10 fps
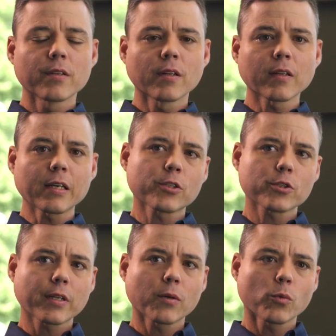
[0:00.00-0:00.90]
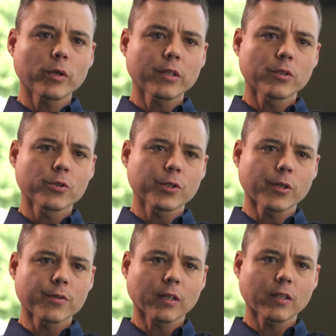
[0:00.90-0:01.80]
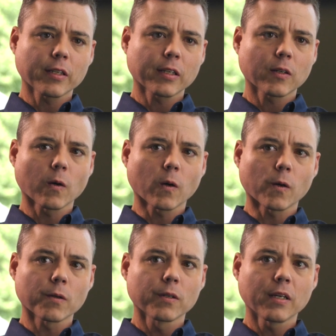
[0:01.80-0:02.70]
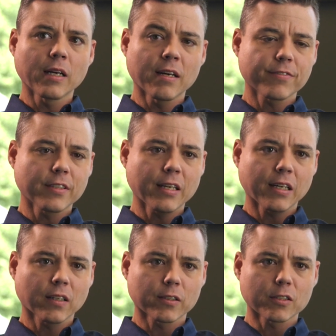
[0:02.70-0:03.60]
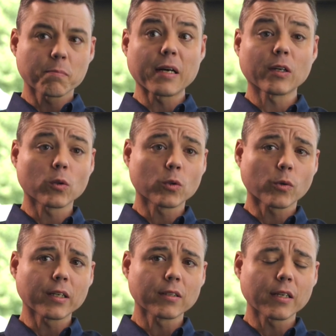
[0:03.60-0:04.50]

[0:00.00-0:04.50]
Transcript: The lasers that we use here in the clinic are FDA cleared medical grade